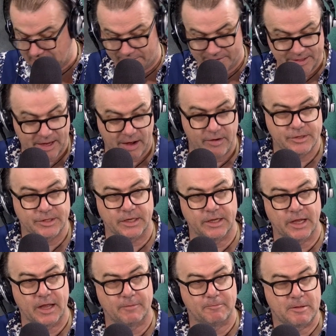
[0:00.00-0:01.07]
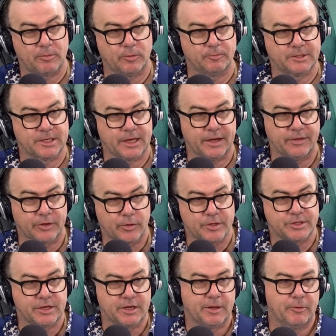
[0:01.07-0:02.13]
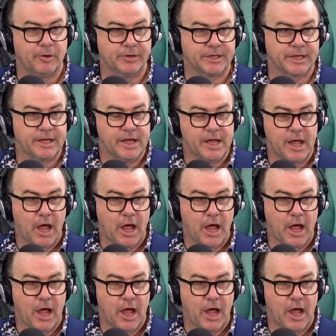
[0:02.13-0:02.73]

now, encouraging people, particularly in the Christian community,